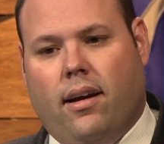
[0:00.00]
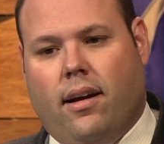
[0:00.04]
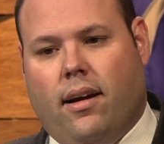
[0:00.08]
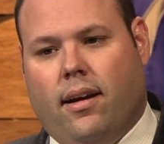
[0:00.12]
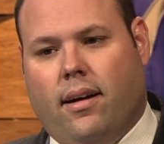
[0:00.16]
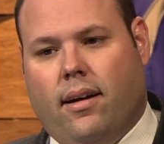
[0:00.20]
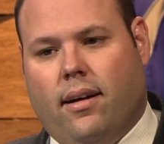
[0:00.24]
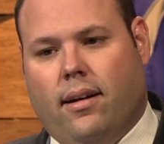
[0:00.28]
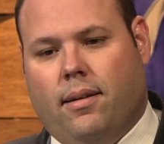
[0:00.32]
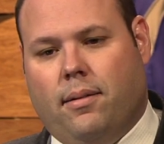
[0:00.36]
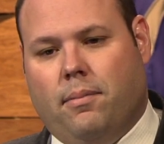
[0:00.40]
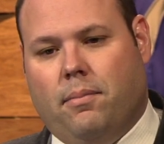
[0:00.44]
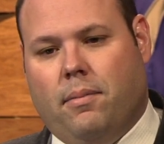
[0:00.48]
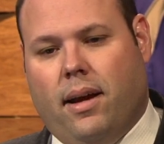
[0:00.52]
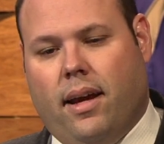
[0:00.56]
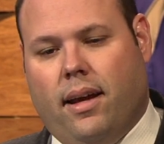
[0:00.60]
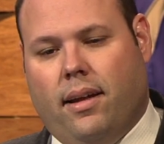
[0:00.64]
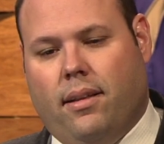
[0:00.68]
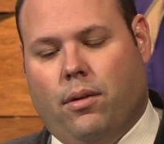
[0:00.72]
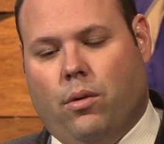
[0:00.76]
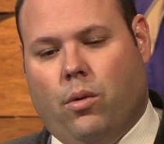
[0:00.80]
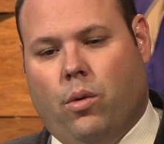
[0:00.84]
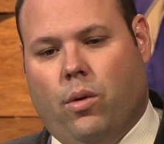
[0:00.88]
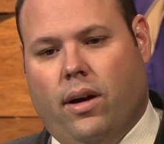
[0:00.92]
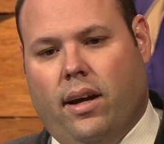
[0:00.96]
um,
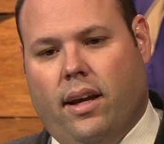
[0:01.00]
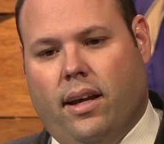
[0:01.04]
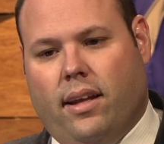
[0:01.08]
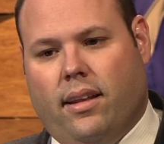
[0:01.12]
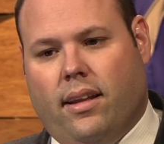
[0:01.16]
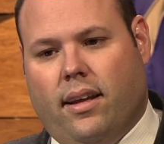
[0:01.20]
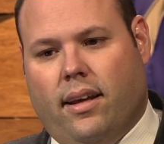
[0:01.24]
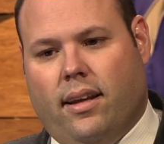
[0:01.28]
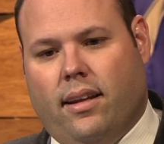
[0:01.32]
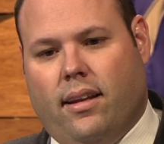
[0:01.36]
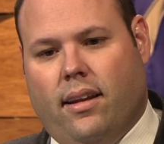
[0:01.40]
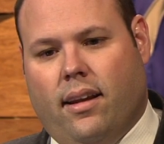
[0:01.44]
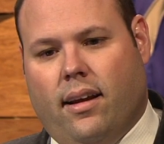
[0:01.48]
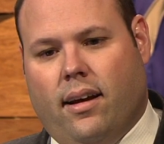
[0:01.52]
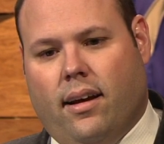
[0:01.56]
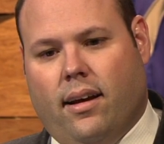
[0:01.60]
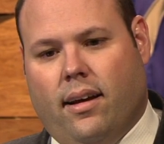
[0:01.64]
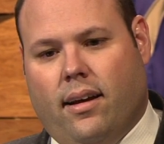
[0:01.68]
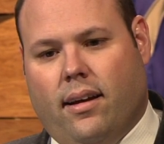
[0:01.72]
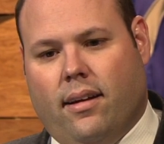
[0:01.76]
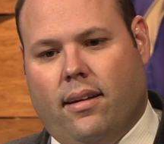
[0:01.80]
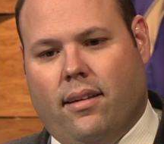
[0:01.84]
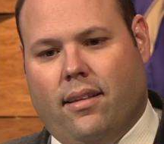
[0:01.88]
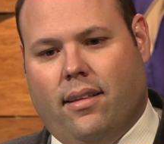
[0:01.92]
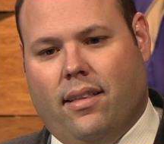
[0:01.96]
and the way that
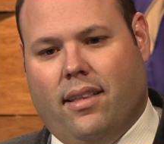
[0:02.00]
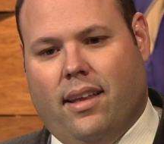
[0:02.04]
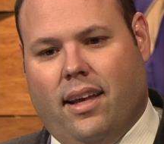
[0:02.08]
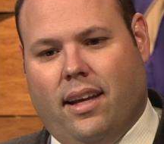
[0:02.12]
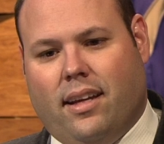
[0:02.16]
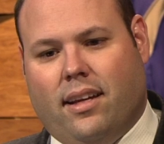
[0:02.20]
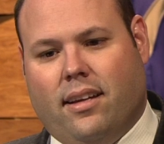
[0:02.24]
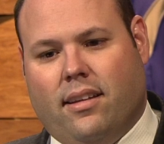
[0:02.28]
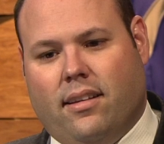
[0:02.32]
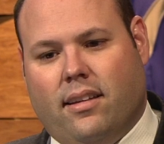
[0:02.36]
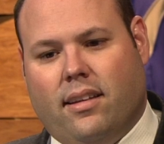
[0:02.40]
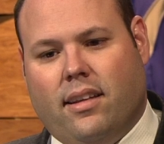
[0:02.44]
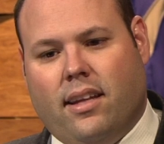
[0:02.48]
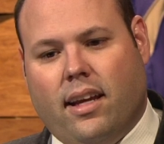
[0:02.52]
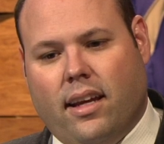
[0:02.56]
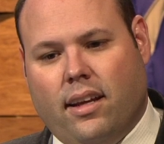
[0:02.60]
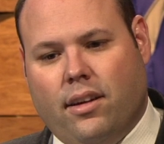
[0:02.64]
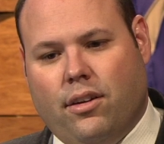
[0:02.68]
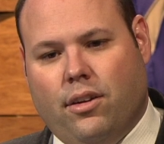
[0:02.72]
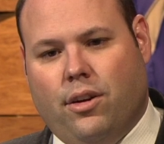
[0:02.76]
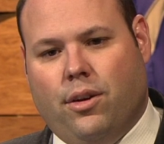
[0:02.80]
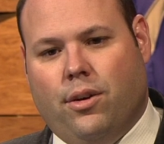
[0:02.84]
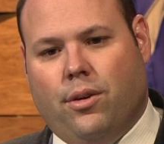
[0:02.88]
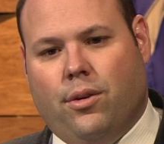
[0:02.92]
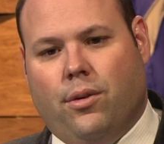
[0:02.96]
uh, they
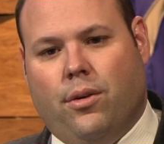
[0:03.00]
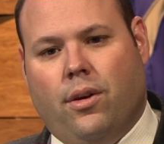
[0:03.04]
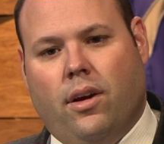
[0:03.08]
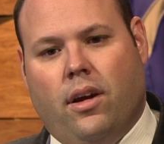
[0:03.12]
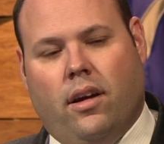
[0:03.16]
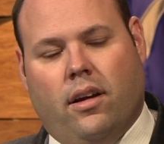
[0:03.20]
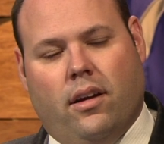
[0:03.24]
continue